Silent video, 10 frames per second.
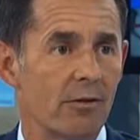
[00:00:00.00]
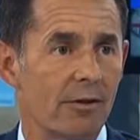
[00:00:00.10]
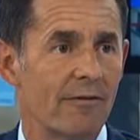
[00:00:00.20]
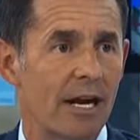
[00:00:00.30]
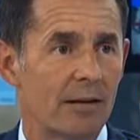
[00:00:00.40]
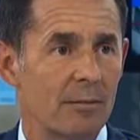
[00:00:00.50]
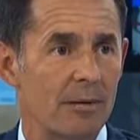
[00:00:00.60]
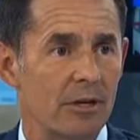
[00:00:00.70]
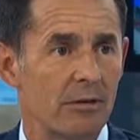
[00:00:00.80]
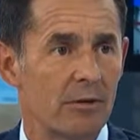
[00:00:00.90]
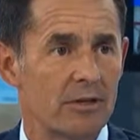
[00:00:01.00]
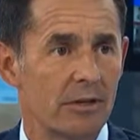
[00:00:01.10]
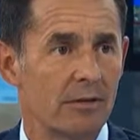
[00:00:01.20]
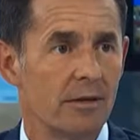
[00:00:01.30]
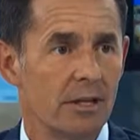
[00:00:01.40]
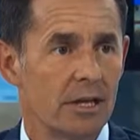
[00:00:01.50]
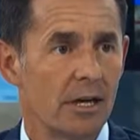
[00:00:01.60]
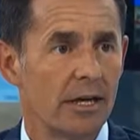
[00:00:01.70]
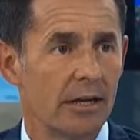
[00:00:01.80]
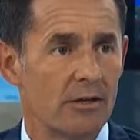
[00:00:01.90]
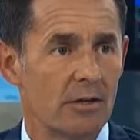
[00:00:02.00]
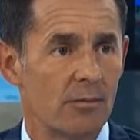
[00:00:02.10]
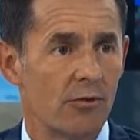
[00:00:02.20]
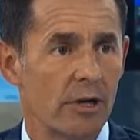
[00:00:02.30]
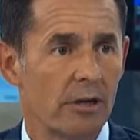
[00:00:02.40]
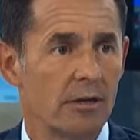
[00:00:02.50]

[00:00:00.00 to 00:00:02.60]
or in fact may be at risk of cutting it at some point.